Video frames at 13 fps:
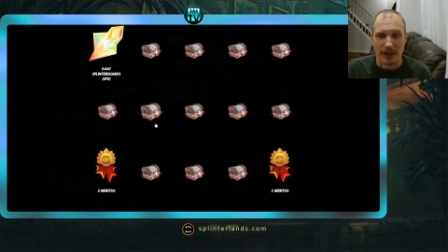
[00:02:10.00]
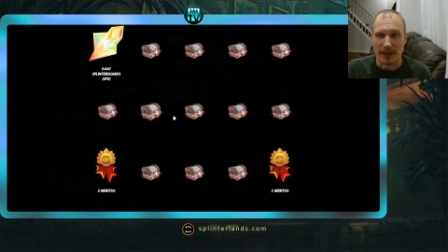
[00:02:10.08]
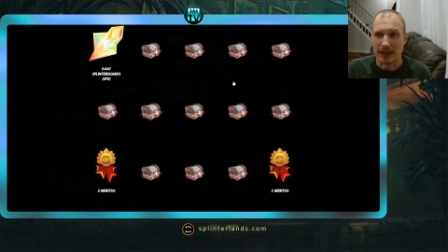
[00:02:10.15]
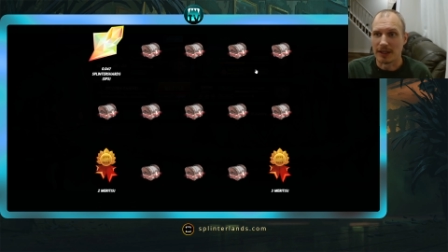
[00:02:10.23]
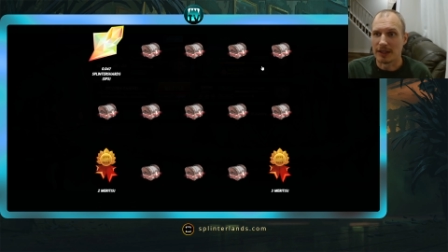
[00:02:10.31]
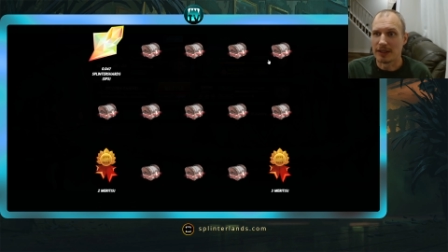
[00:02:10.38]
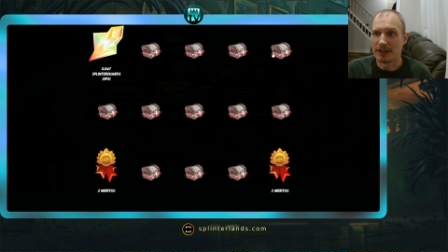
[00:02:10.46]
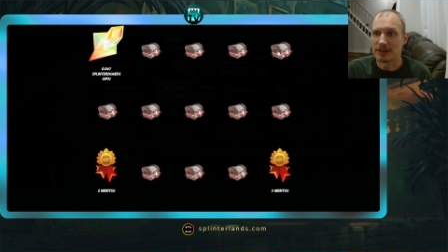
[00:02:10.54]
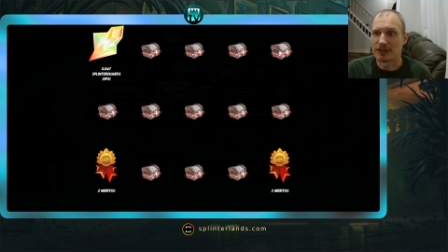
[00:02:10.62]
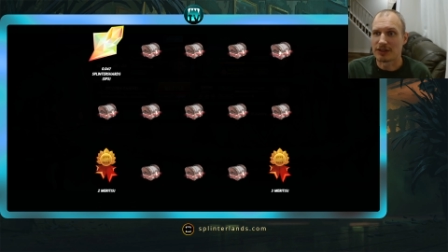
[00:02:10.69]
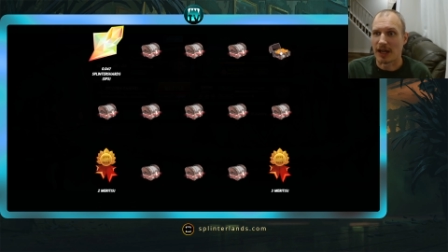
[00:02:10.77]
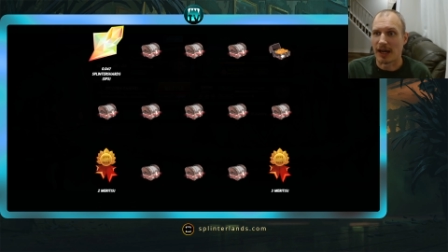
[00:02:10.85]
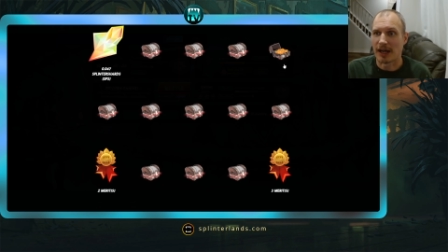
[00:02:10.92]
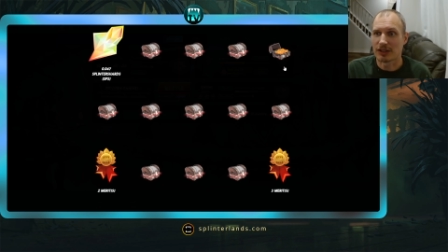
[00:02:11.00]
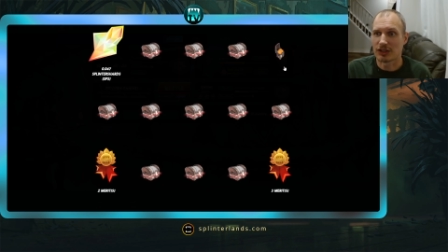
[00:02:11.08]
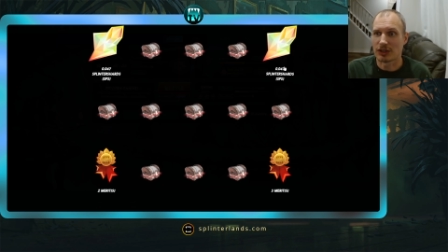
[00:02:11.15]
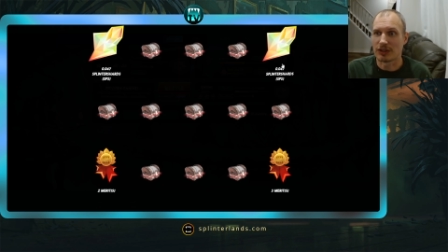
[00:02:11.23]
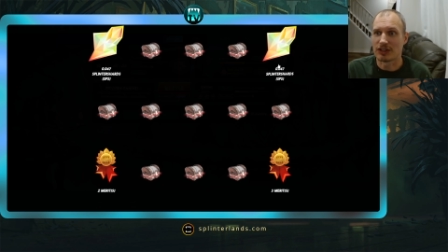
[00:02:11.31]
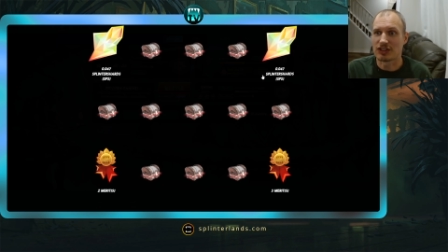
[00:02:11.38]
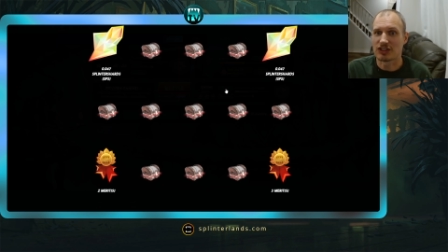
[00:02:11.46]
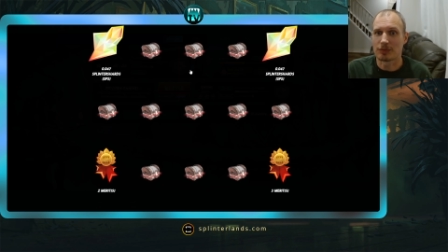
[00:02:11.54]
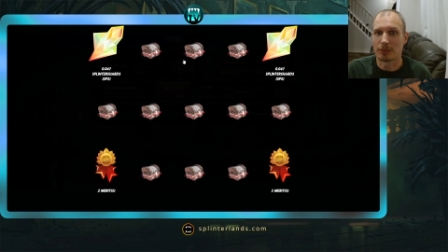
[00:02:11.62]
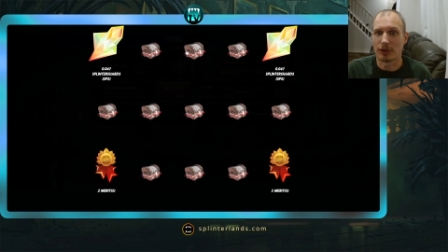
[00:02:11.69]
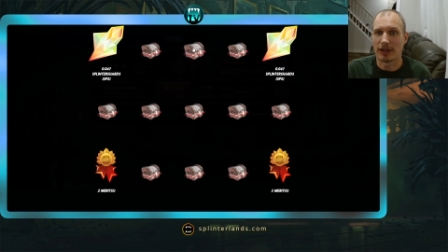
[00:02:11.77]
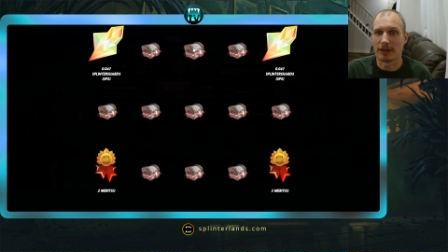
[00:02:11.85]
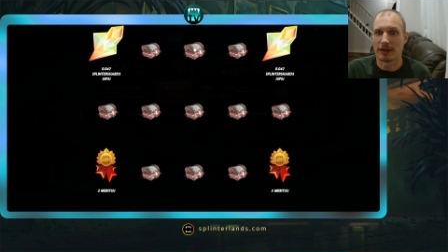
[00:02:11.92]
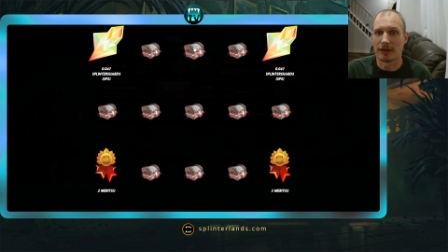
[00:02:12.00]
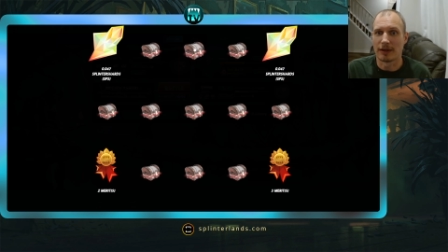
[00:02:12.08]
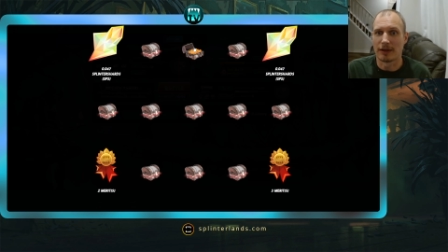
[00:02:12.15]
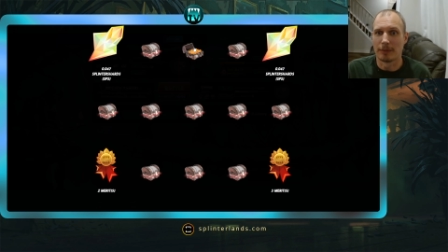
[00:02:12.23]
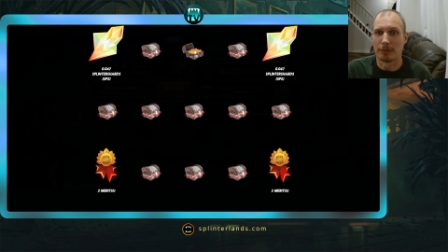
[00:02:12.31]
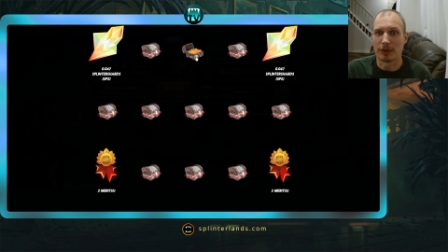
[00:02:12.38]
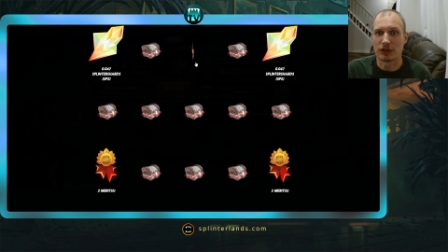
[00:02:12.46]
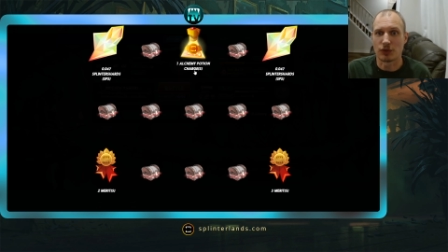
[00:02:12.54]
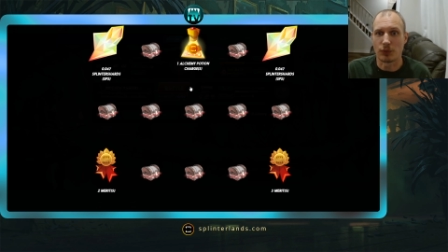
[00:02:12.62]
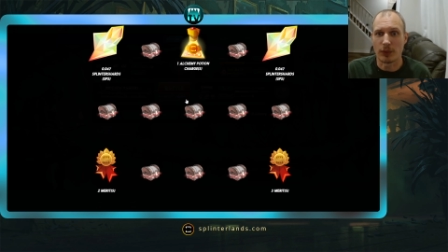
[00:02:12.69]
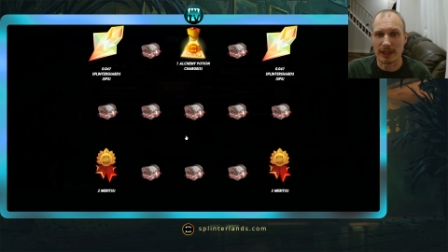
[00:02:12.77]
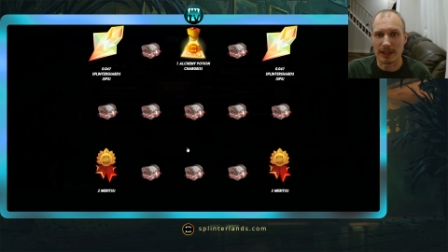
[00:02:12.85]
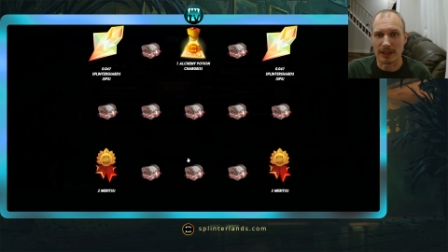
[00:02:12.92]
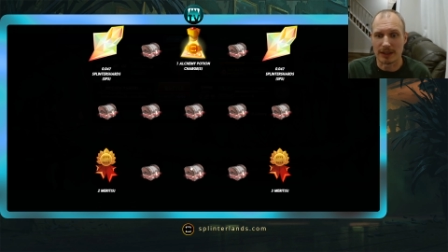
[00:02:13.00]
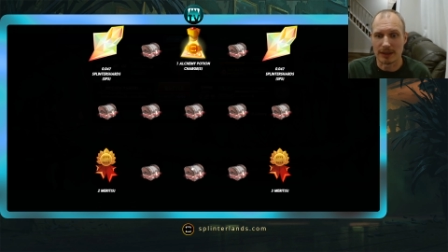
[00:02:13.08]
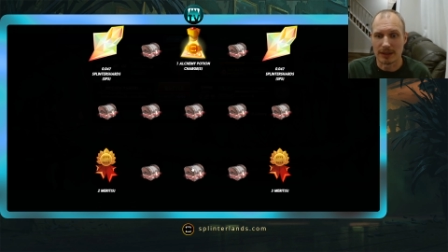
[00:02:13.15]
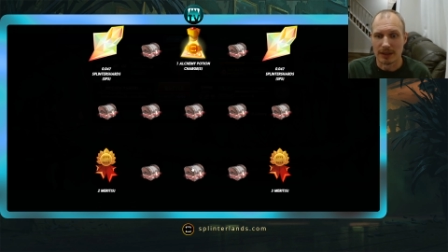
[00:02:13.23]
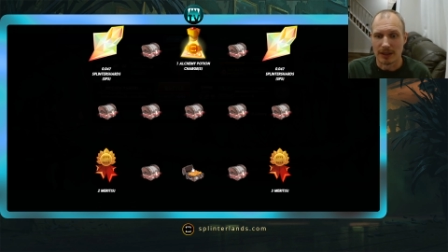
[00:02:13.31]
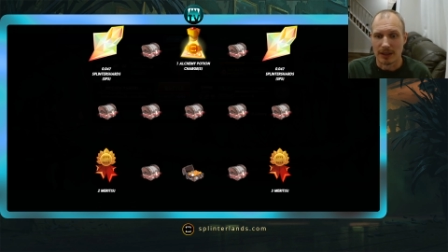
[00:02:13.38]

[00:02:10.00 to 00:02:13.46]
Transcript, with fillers: is actually split between